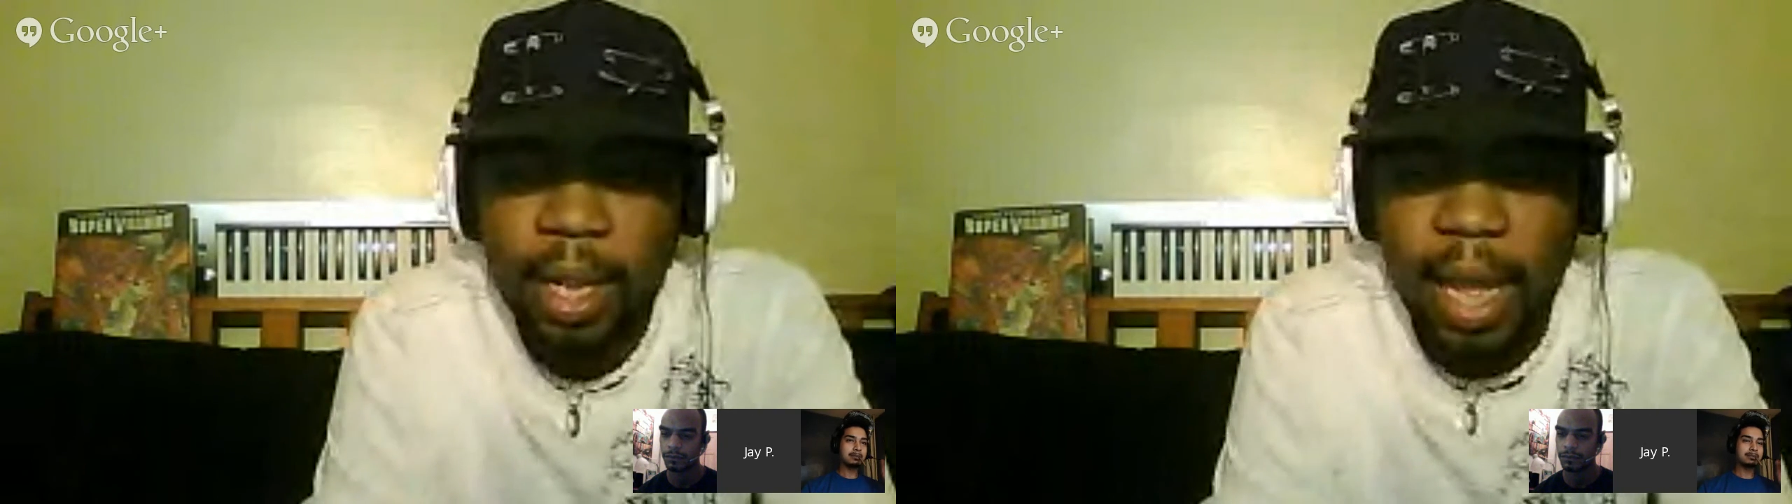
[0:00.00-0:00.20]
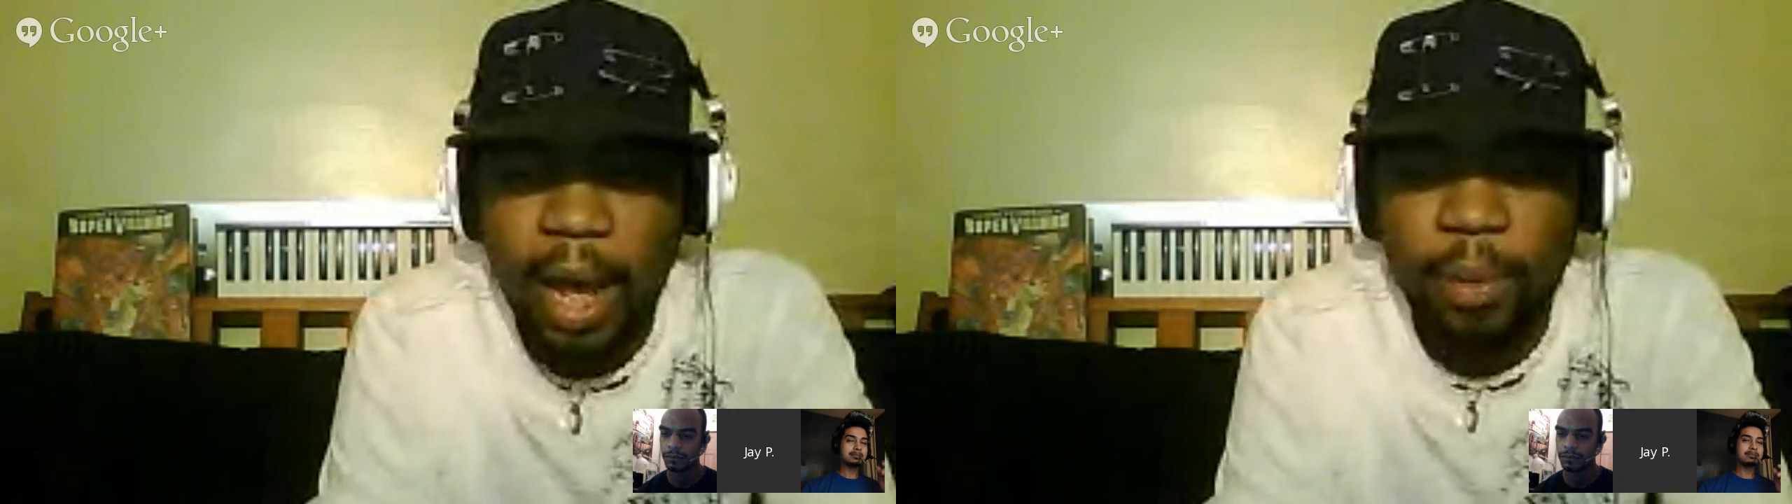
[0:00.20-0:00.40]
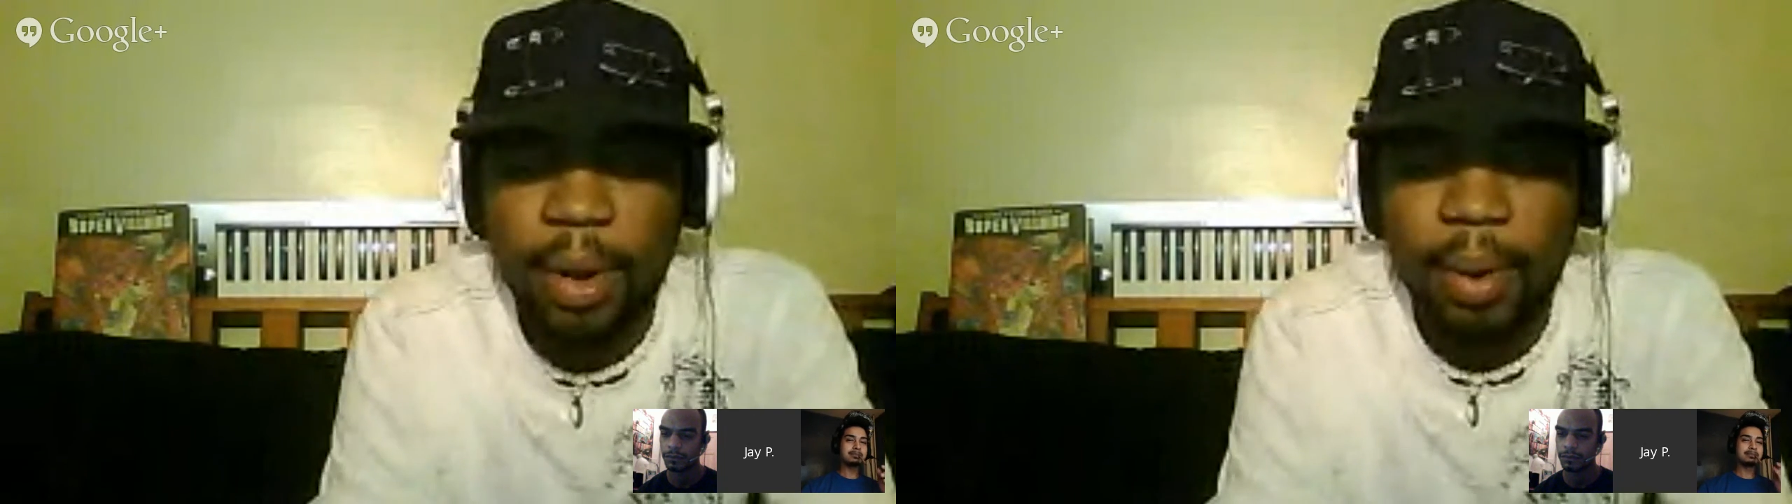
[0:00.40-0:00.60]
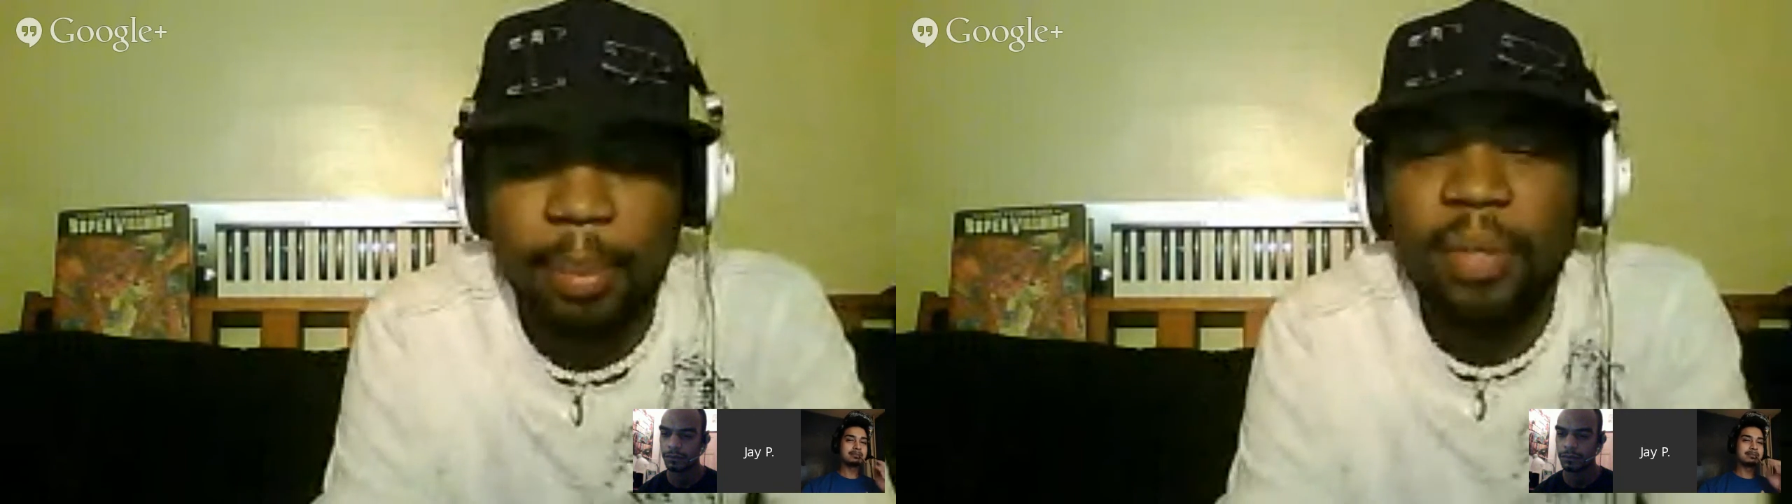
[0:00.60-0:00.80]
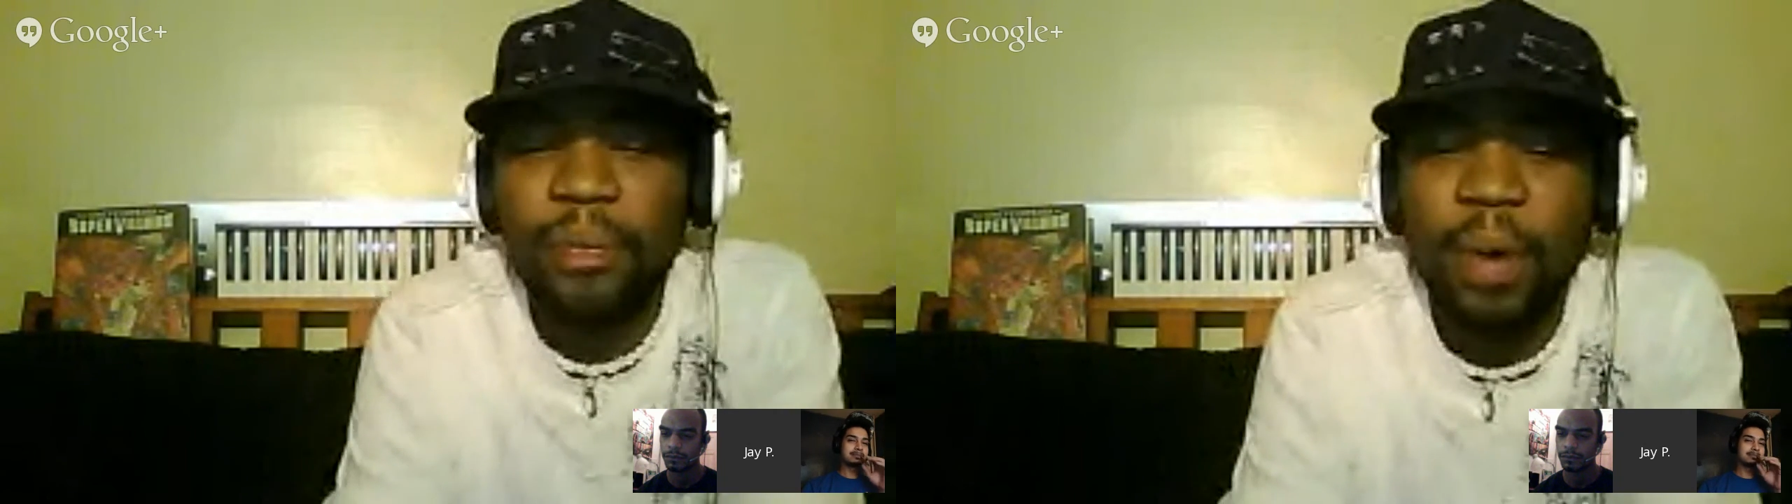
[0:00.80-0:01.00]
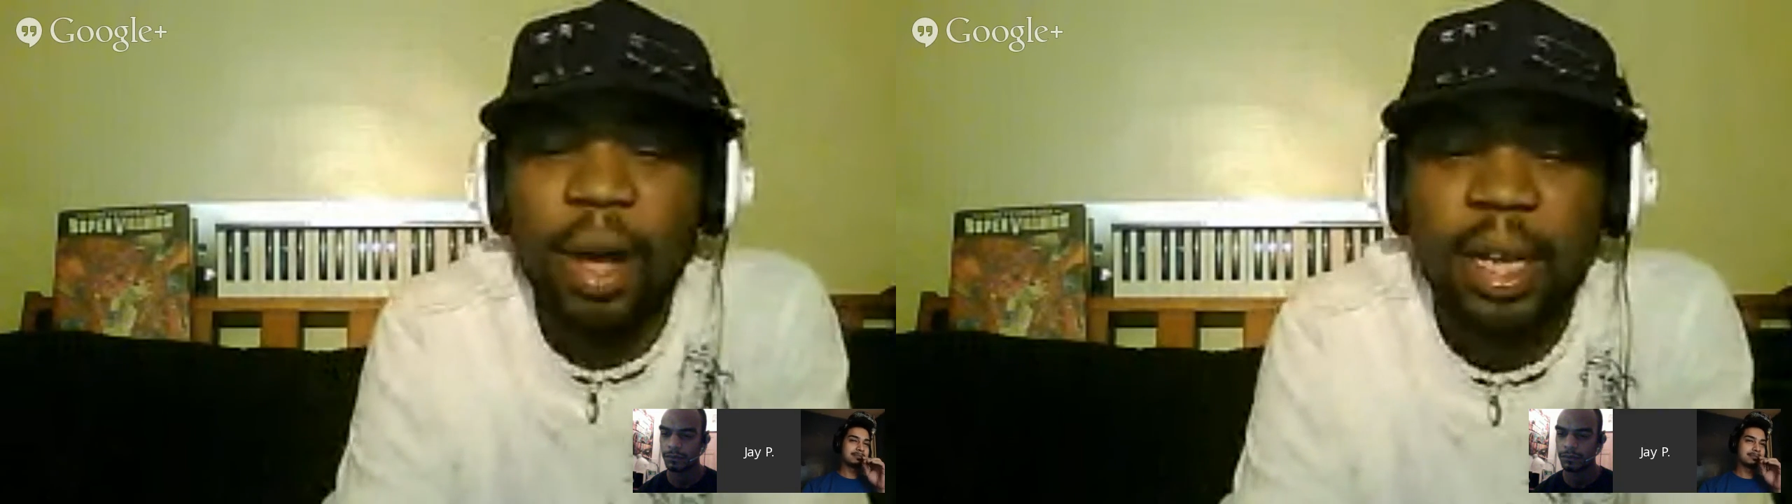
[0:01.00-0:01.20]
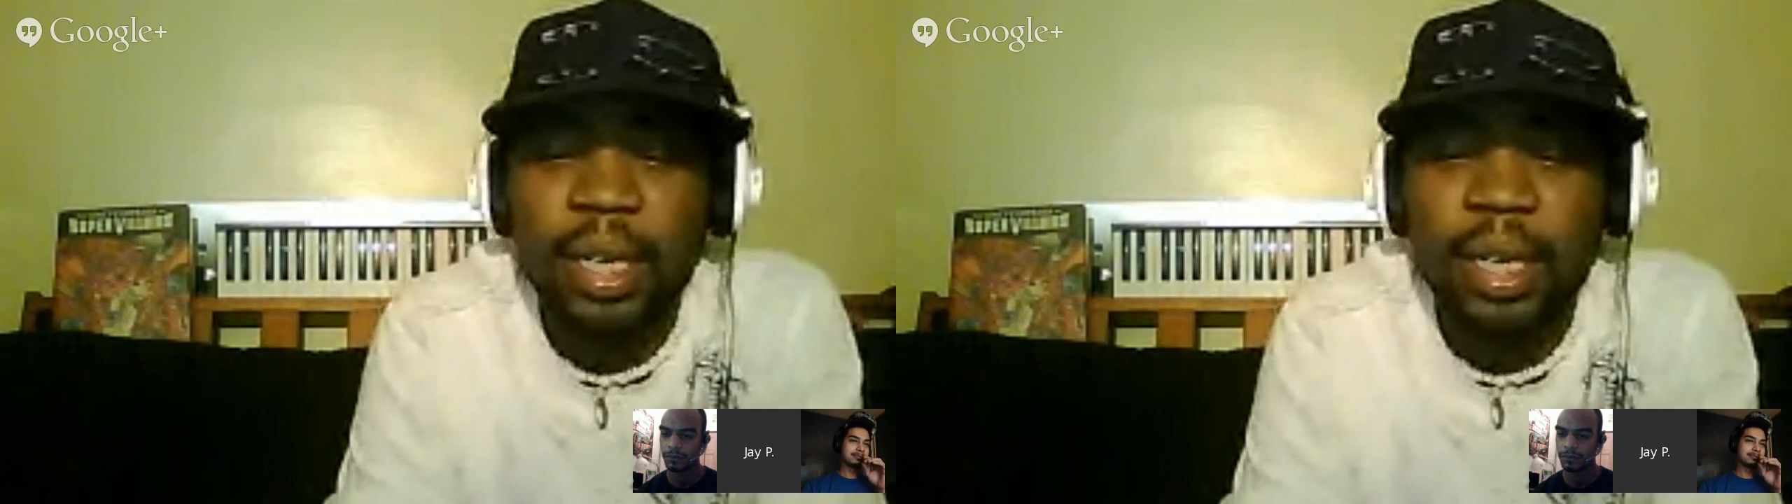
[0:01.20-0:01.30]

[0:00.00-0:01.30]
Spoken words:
Now, when a motherfucker